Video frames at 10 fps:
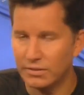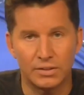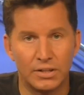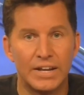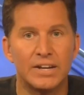
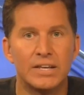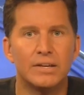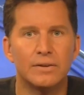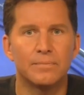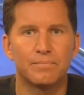
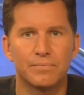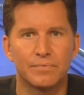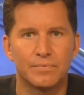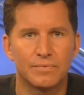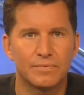litany
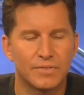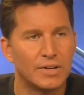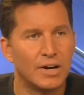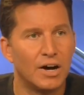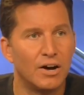
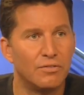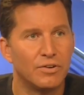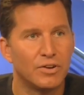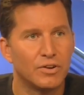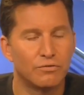
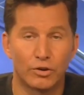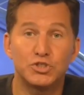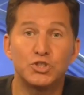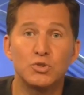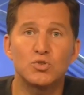of
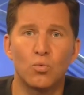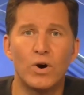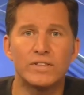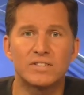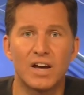virtues
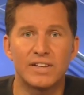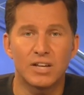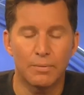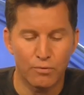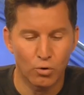one
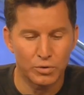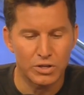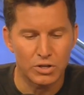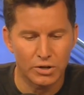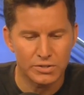signs up for with
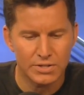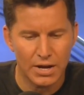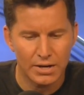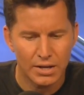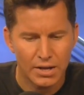a yard
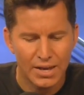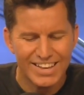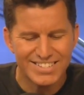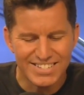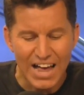sign?
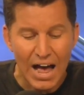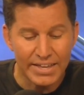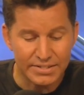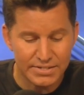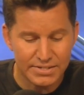
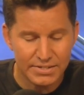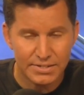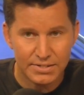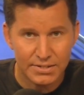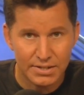Science,
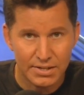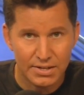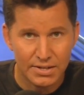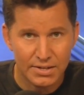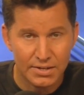
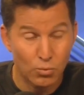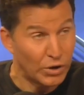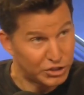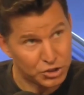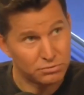
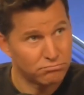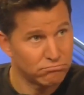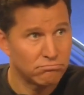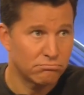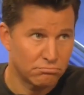which
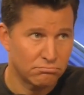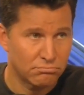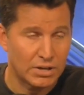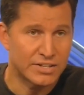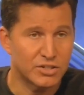
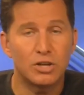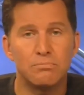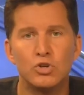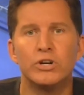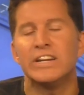as a
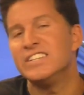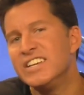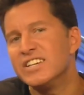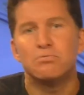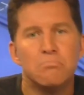community
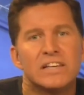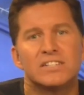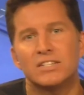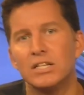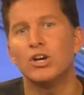
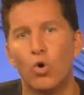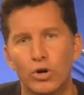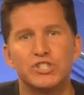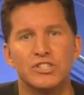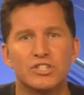dismissed the
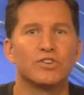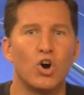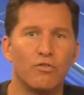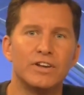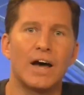origins of
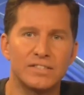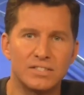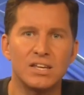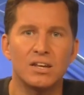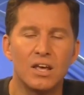
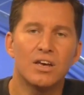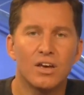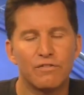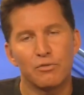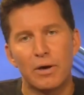COVID-19
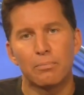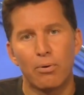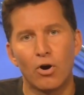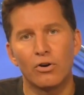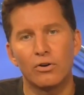for the better
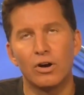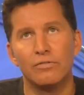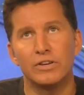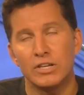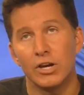part
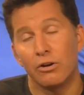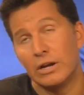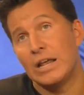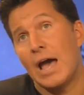of a year and